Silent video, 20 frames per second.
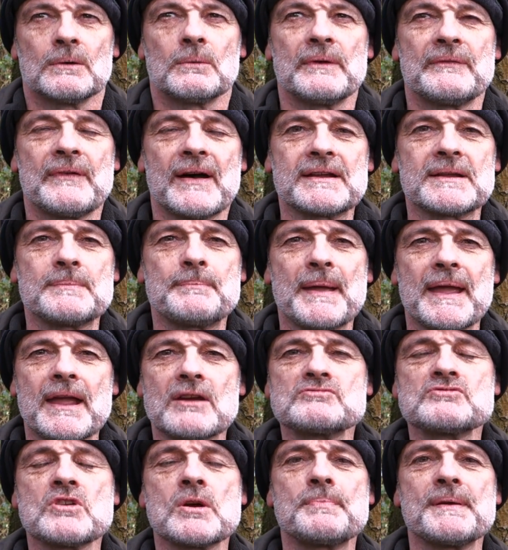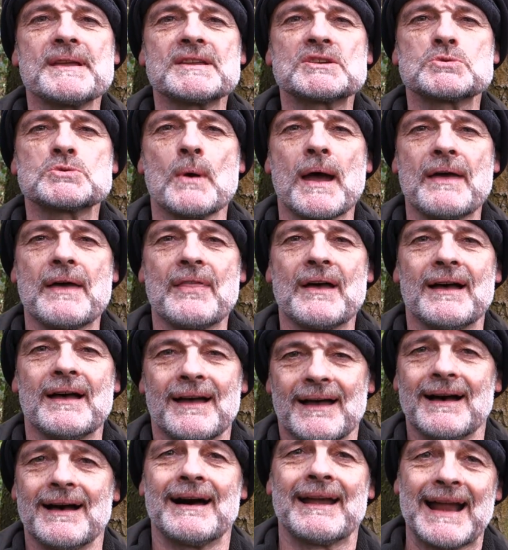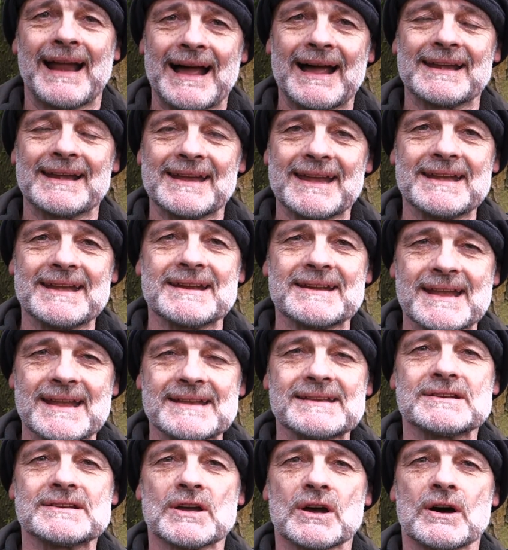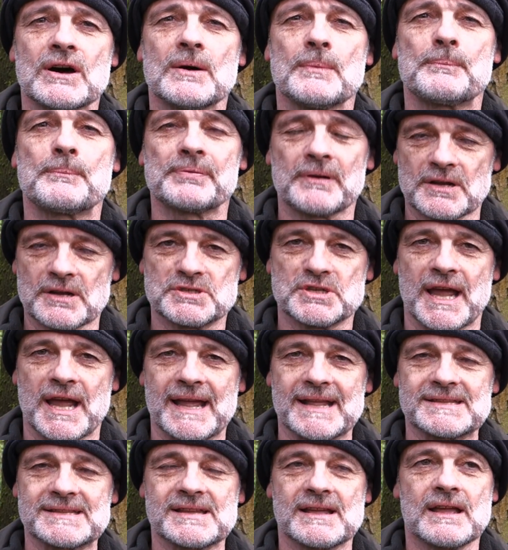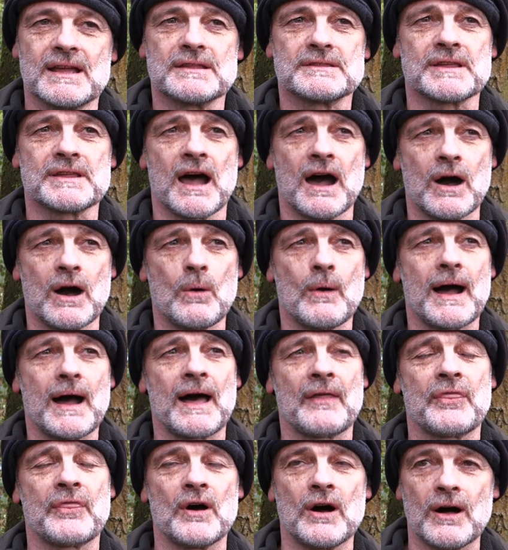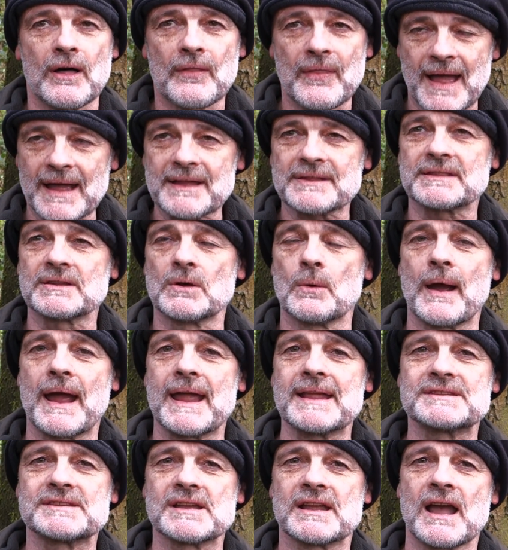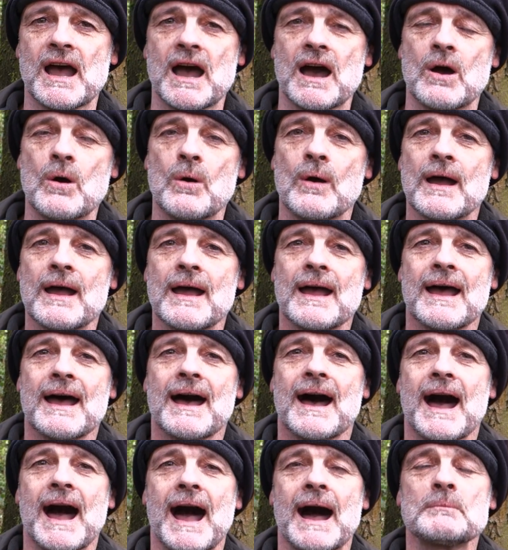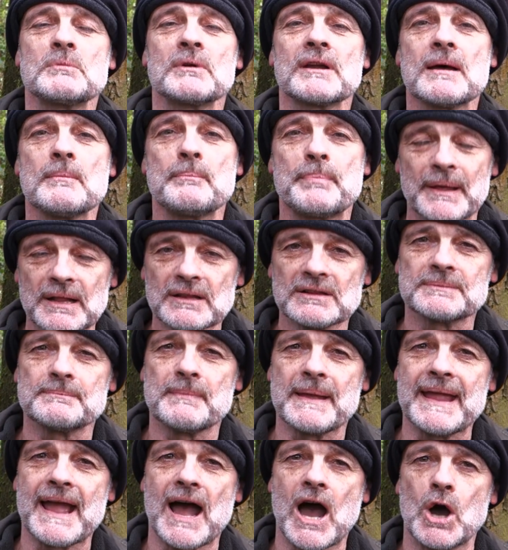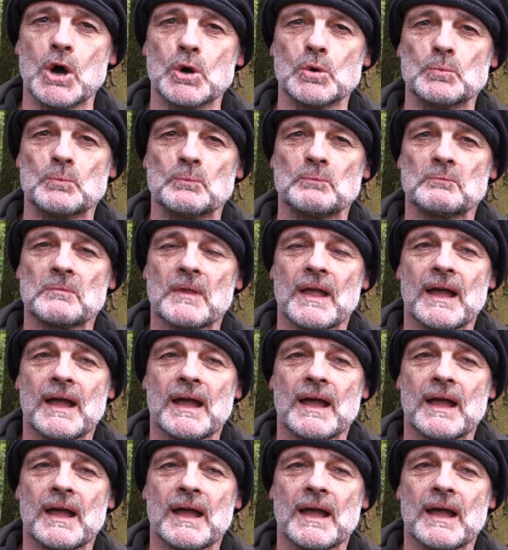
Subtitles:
We've had a bit of rubbish weather and I need an indoor project. So I thought, that's the way to go. I'm going to build my own.